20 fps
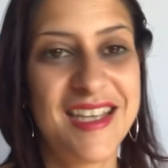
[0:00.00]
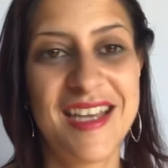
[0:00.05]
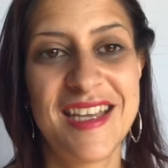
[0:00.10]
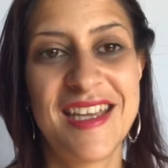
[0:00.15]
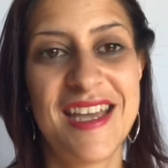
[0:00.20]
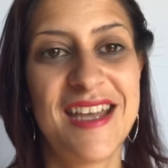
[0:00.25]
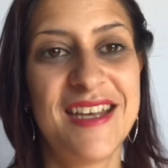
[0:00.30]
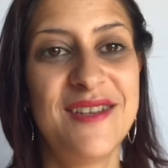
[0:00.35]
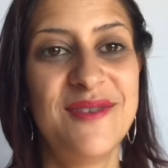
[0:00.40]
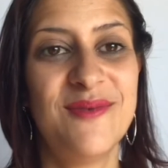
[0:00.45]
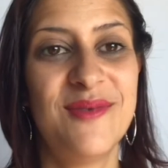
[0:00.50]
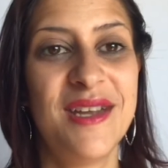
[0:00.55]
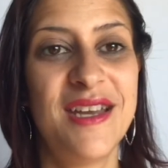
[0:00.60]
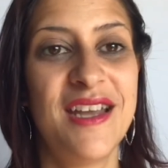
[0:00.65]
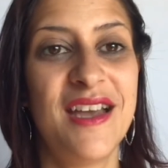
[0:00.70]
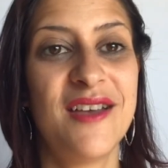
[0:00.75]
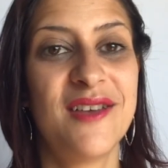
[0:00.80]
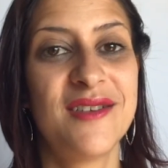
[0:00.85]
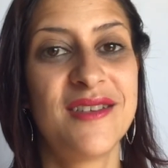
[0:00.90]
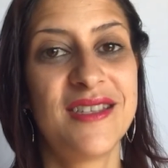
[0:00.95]
like
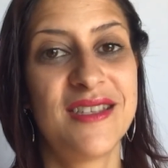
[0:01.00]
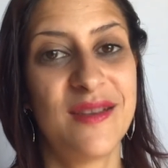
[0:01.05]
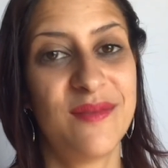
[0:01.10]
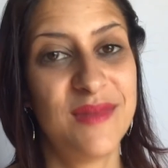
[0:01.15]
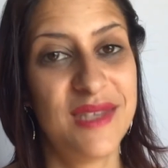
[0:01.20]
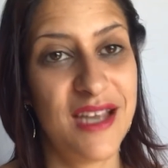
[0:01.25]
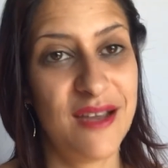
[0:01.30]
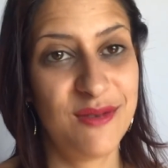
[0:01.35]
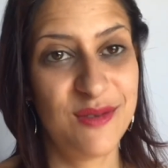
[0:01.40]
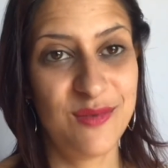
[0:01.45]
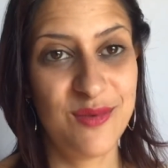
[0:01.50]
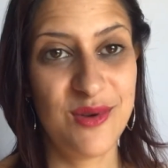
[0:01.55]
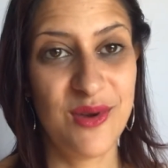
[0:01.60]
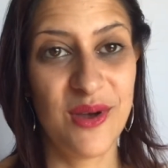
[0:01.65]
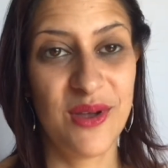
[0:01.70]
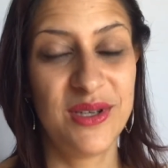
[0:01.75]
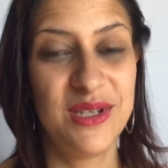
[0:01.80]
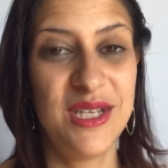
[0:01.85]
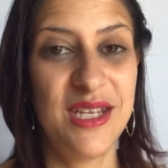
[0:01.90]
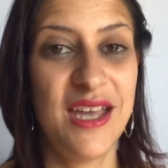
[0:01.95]
anyone else, sometimes we
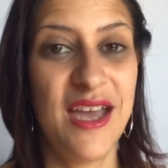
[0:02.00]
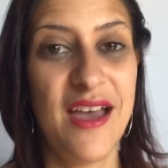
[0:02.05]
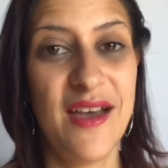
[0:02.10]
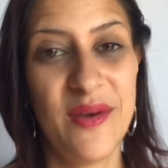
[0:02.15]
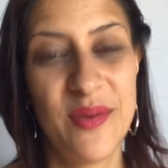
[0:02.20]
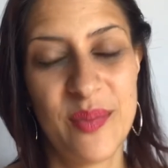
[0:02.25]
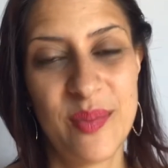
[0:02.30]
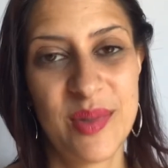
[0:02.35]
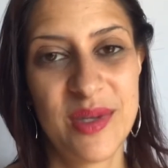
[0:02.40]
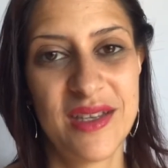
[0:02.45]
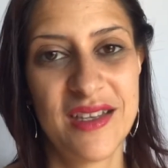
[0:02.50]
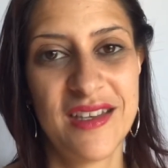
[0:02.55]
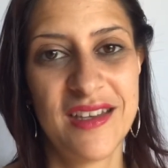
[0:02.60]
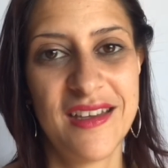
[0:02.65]
all need help.